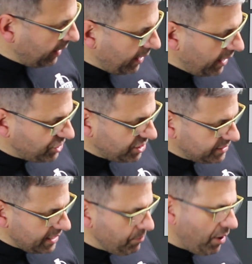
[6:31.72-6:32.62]
As you can
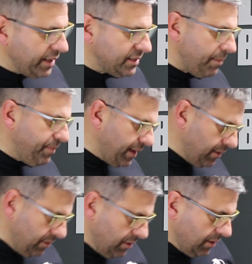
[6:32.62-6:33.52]
see, my
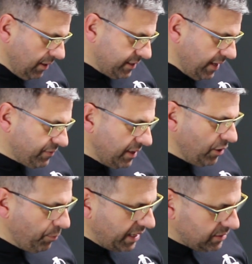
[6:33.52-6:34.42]
tamping has left a
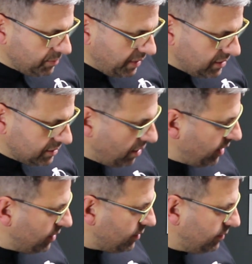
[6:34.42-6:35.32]
little bit to be
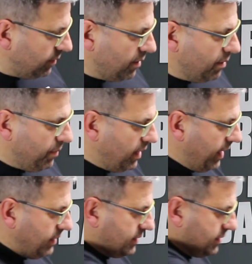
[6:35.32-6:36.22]
desired, but
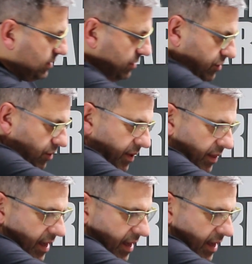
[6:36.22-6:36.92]
let's stop it